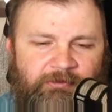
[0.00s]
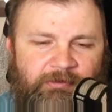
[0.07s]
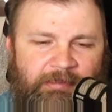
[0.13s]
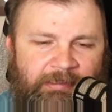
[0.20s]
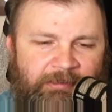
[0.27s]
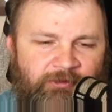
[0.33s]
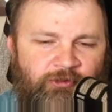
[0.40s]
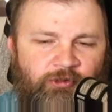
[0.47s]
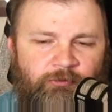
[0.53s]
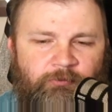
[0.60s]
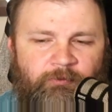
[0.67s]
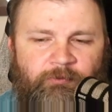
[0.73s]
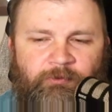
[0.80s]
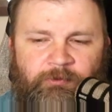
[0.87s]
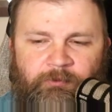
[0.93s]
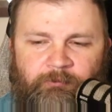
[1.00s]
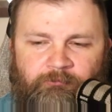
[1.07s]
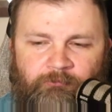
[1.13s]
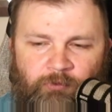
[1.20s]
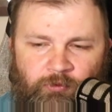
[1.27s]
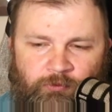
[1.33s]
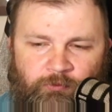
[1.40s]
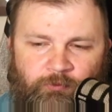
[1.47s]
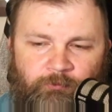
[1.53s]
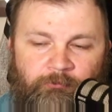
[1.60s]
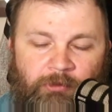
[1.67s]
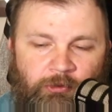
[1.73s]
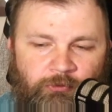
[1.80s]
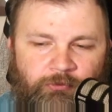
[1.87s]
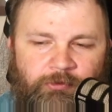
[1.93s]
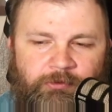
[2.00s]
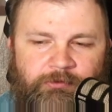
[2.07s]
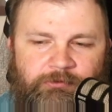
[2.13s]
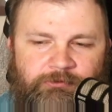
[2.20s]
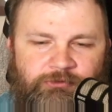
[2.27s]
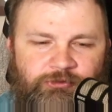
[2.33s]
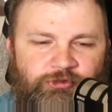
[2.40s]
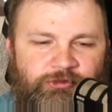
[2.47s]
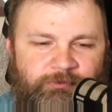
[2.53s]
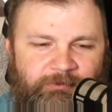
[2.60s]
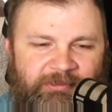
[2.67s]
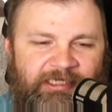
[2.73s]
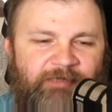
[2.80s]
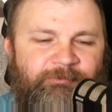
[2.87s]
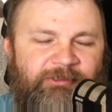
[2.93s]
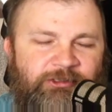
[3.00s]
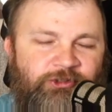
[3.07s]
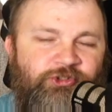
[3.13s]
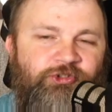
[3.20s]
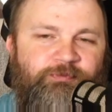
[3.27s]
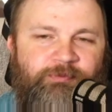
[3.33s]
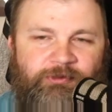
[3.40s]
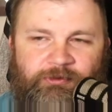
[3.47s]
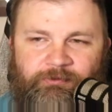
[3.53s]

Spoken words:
on normal mode. You got to beat Jupiter,